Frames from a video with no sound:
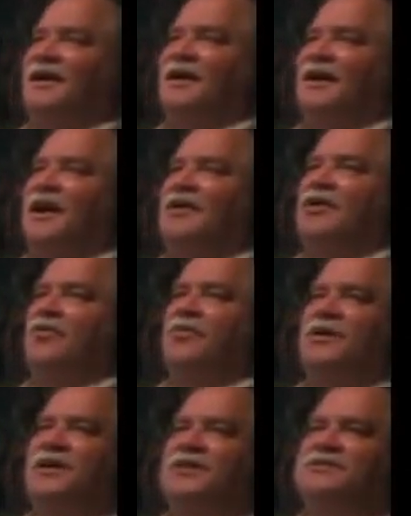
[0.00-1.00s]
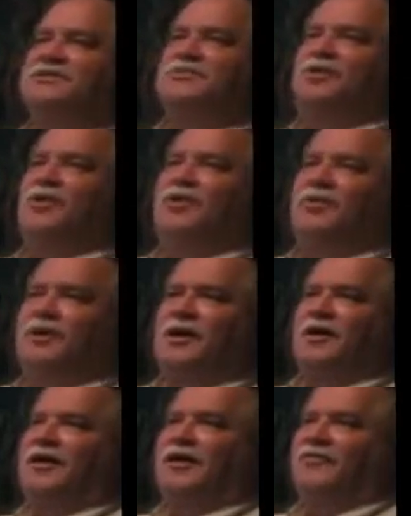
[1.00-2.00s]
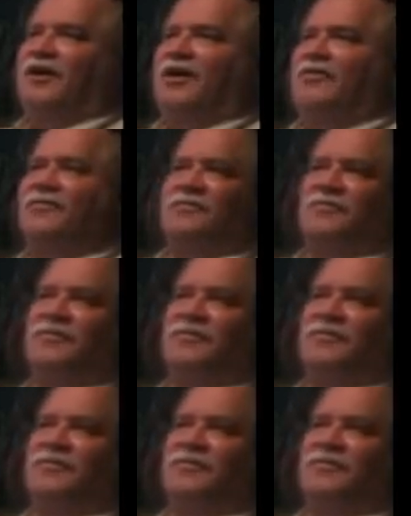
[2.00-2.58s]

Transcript: I know we catch the part about I've got